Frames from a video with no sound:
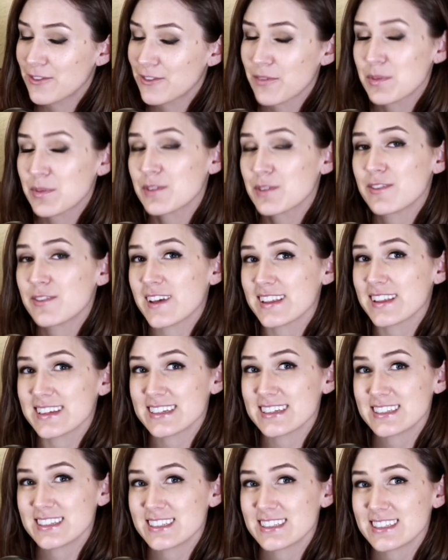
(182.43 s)
the
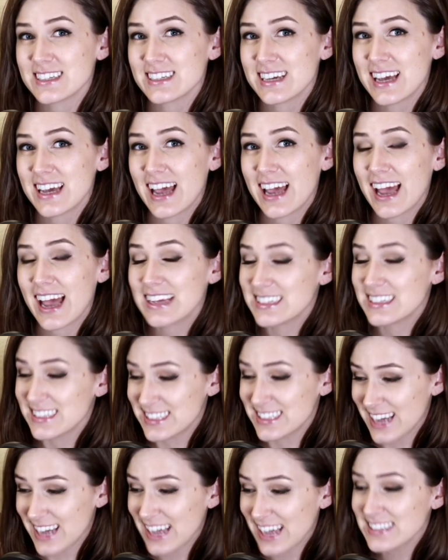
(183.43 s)
village, and
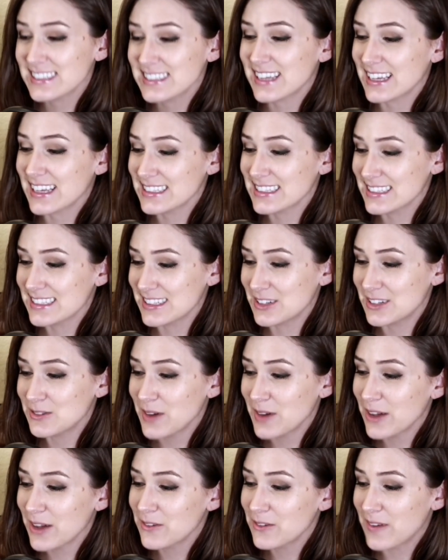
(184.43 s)
just as Little
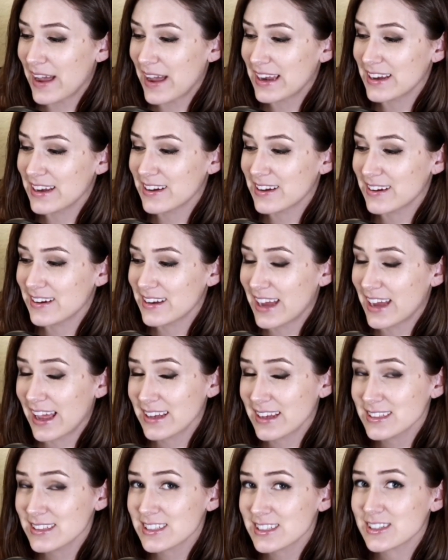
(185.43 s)
Red Riding Hood
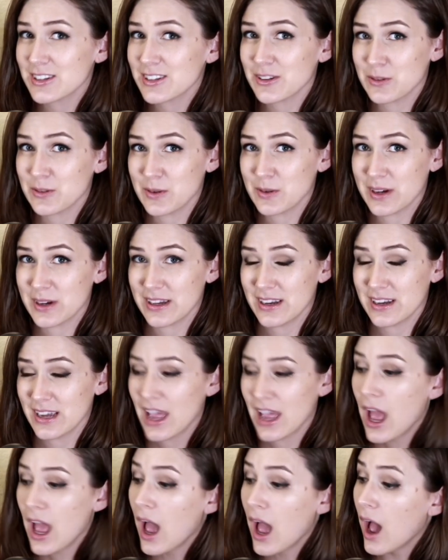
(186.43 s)
entered the wood,
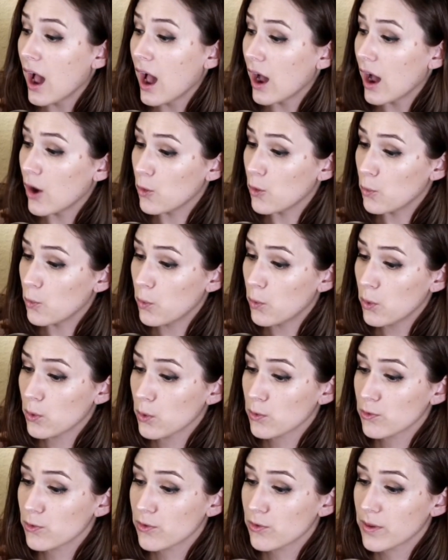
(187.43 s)
a
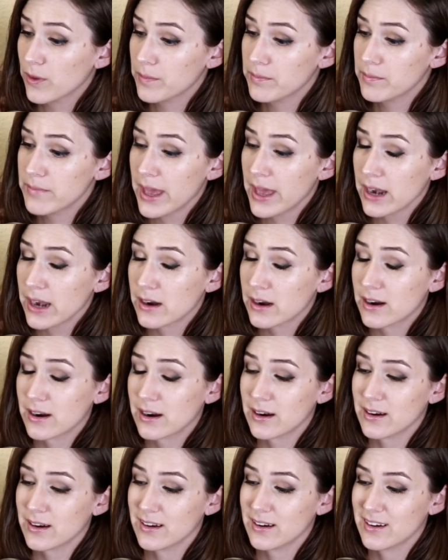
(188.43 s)
wolf met
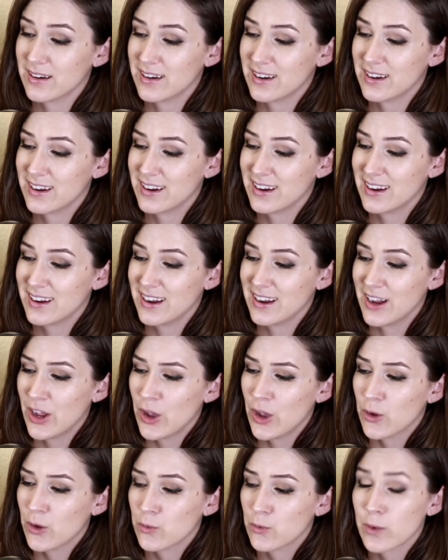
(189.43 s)
her.
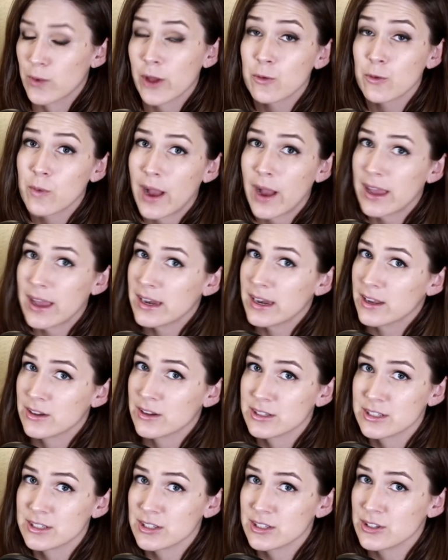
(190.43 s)
Red Riding
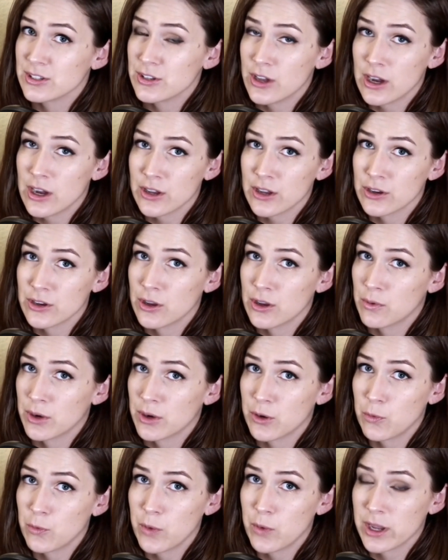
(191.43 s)
Hood did not know what
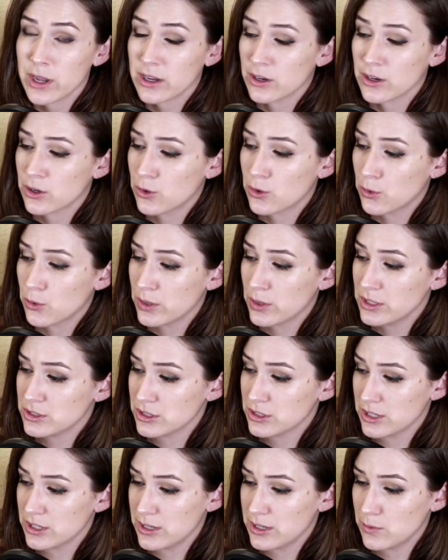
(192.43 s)
a wicked
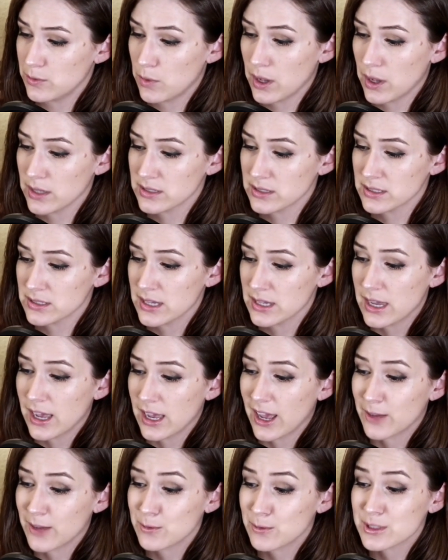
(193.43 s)
creature he was,
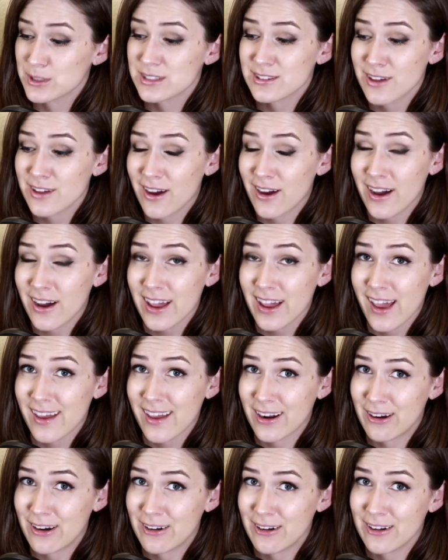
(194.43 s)
and was not at
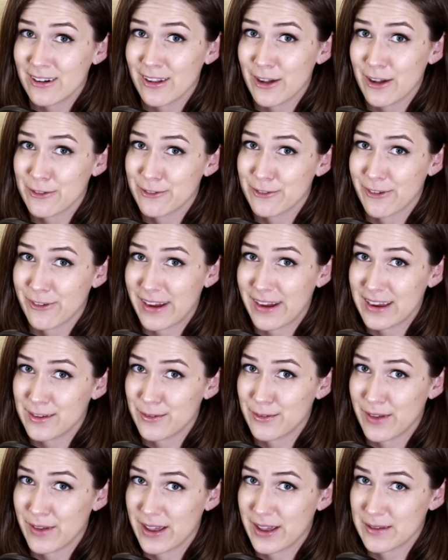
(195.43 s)
all afraid
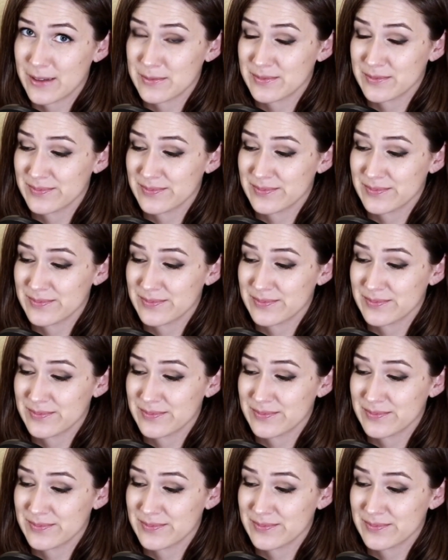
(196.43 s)
of him.